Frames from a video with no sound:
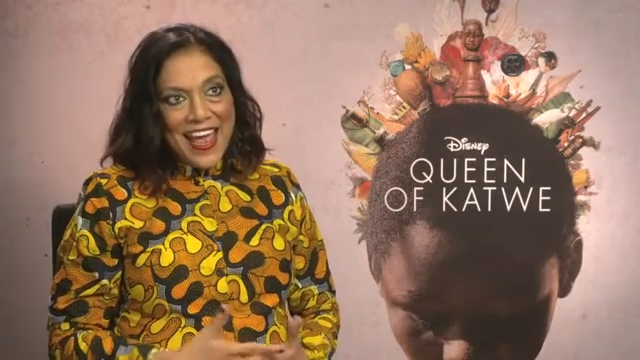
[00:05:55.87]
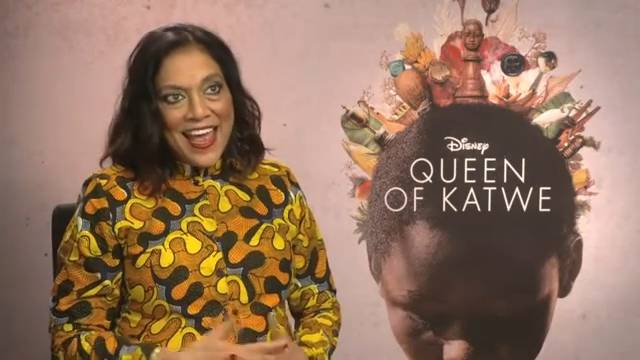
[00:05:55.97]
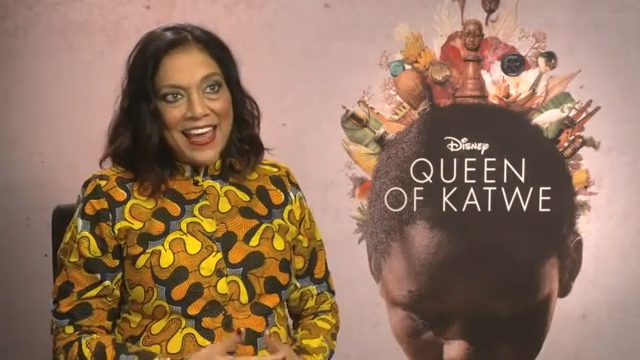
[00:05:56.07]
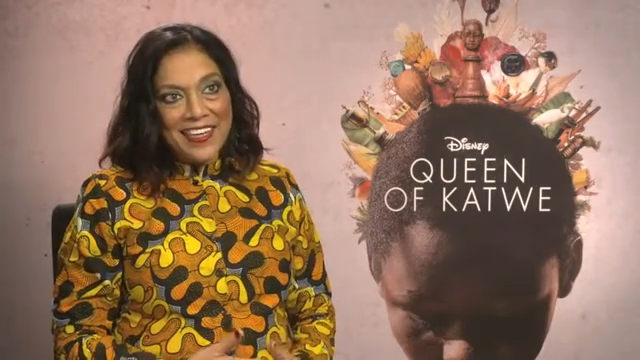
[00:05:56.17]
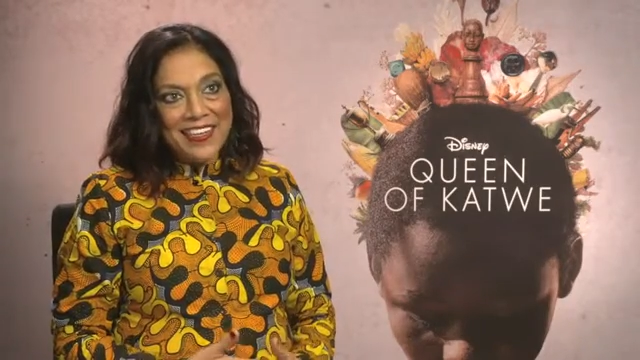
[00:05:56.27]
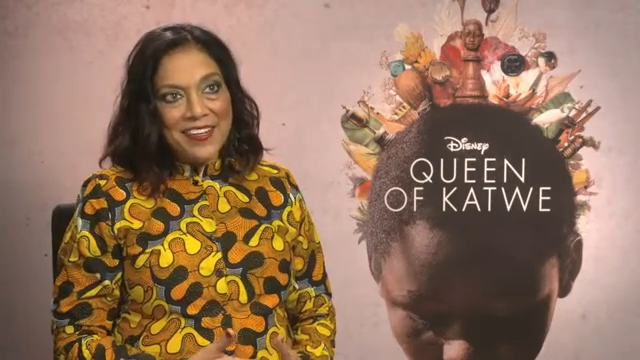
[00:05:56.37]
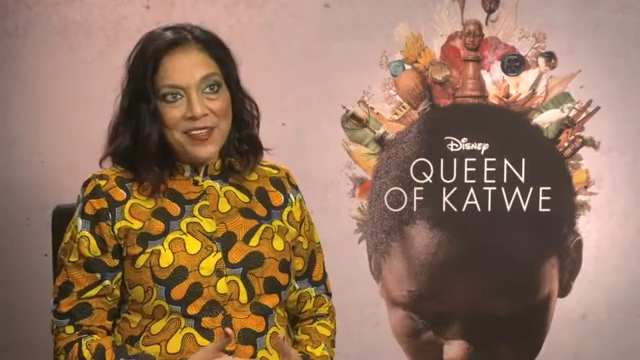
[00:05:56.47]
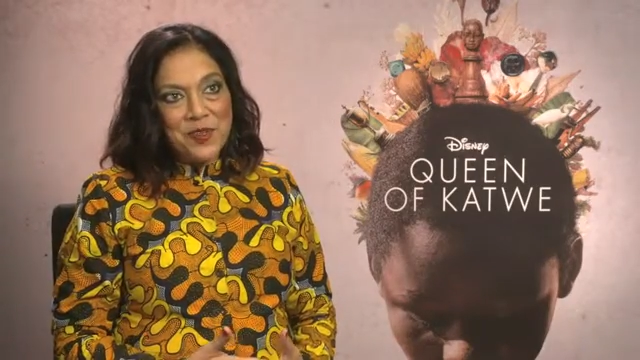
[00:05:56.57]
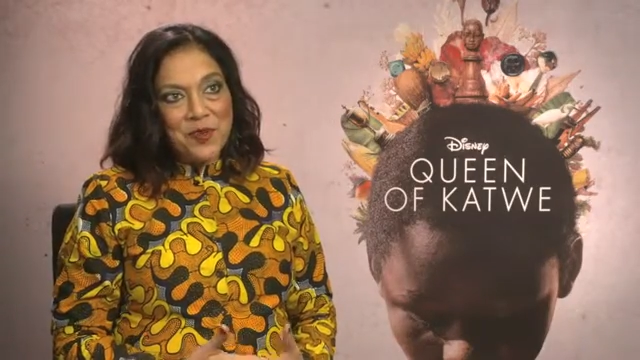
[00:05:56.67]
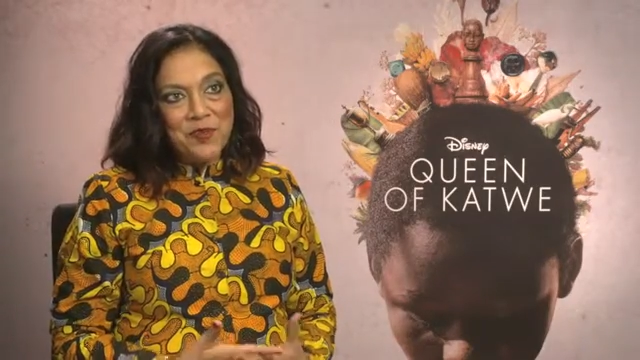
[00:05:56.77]
And
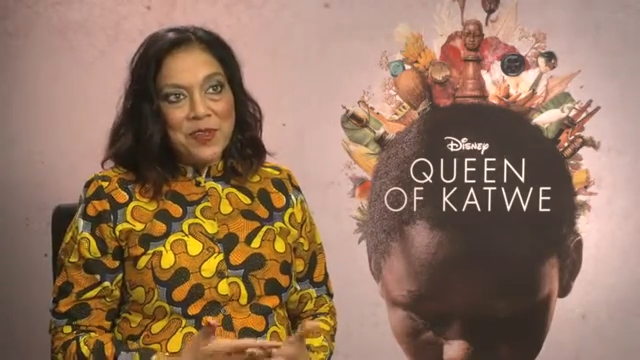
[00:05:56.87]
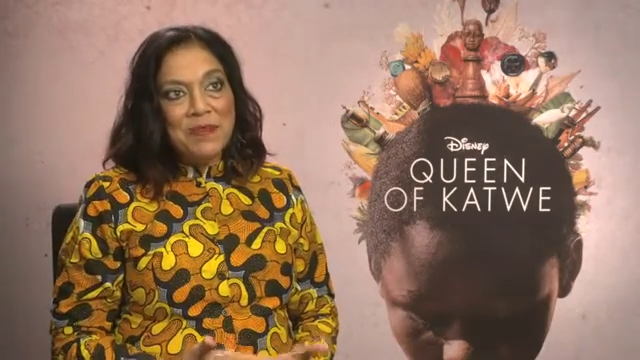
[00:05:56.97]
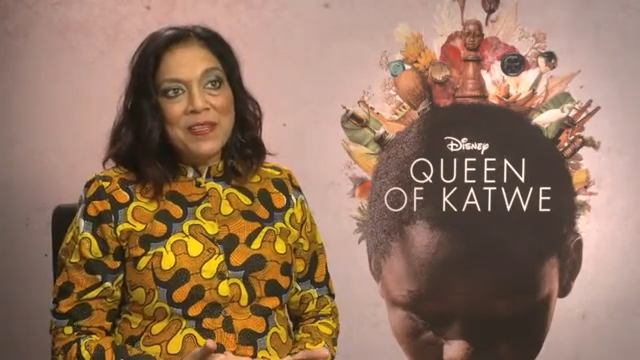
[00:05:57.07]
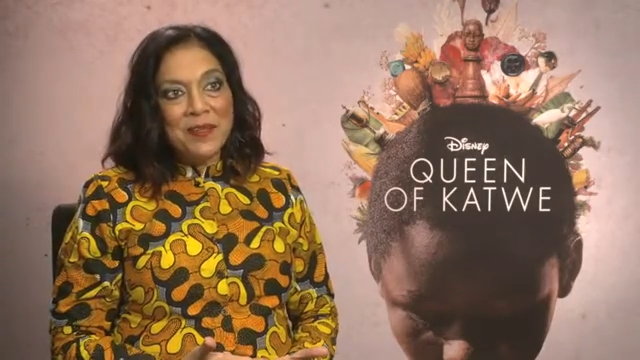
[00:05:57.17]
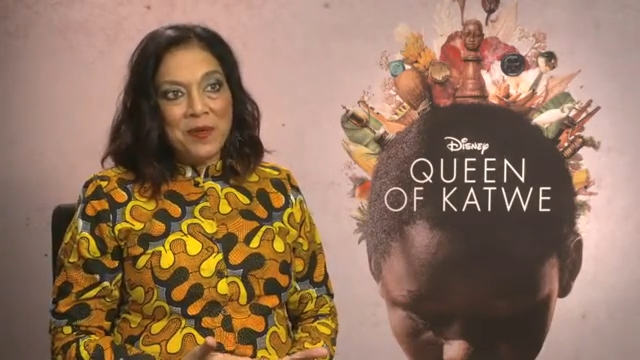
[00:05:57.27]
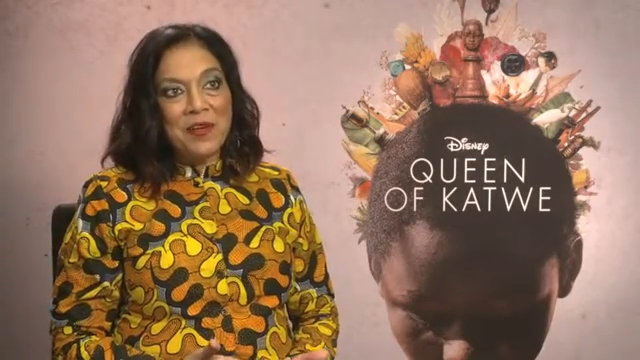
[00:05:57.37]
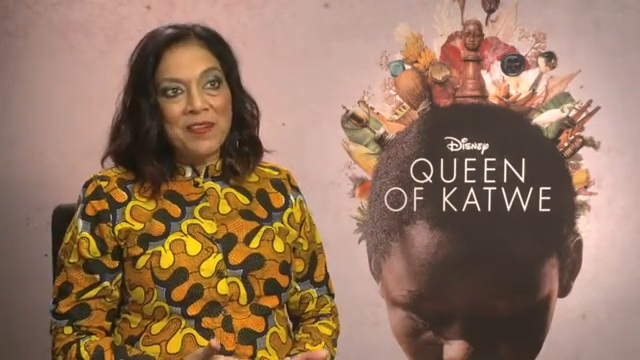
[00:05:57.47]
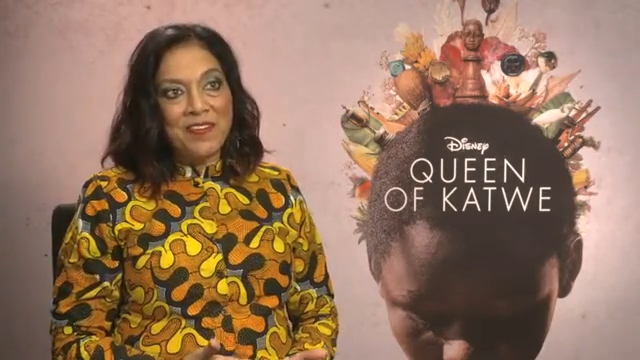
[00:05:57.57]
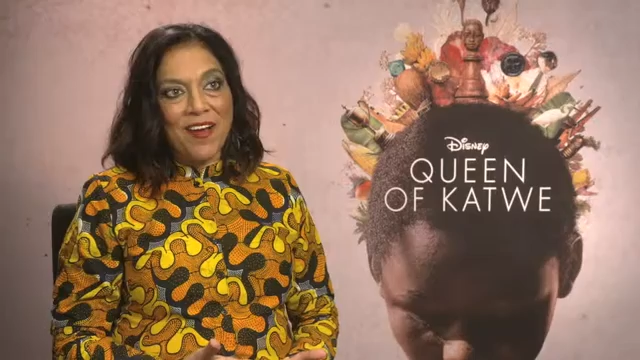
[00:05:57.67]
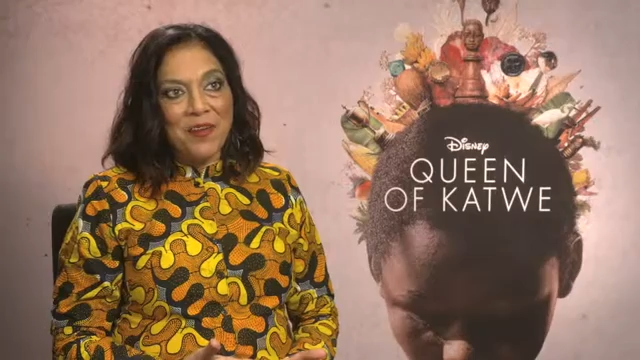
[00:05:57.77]
so filming The Queen
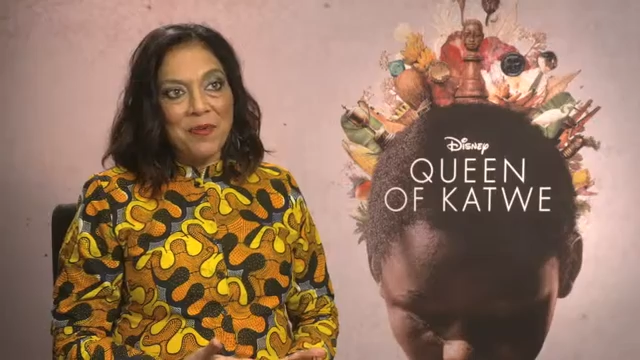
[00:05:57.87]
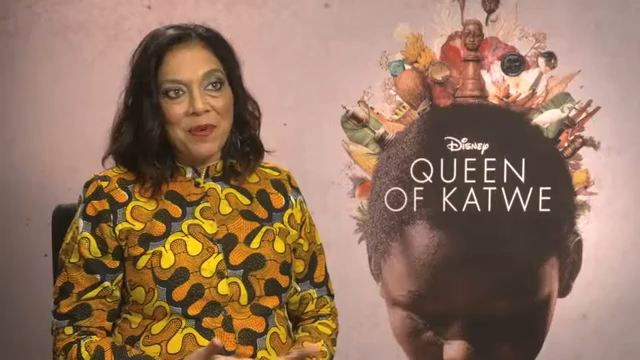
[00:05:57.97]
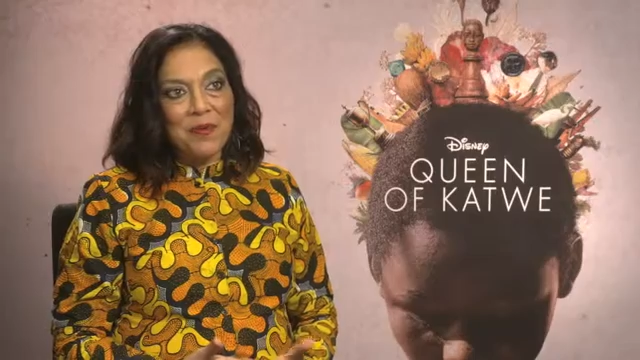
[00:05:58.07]
of Katwe